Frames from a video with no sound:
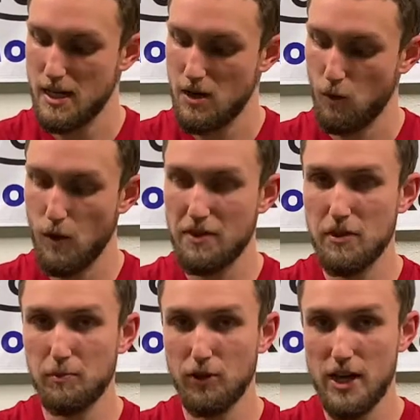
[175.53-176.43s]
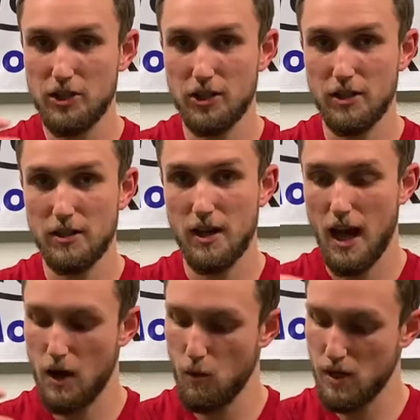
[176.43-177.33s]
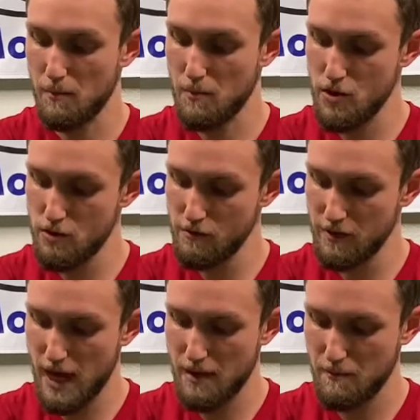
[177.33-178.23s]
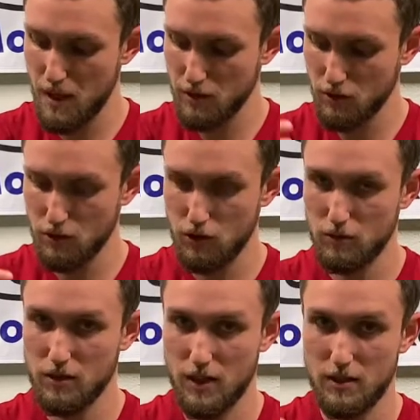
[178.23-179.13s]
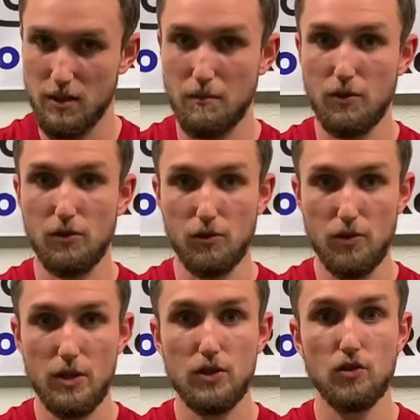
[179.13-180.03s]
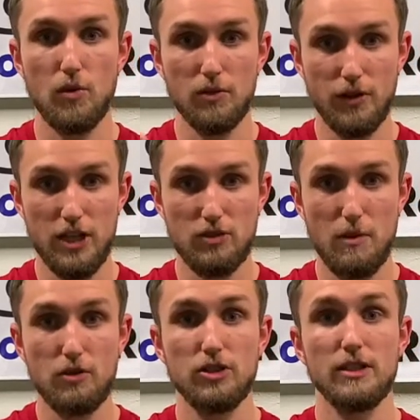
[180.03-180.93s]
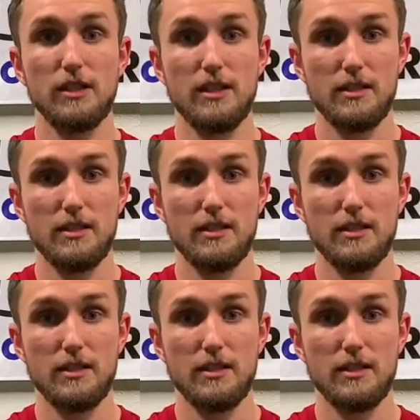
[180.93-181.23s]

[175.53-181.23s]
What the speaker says: With the pressure, I want to move that muscle system through its normal range of motion. In this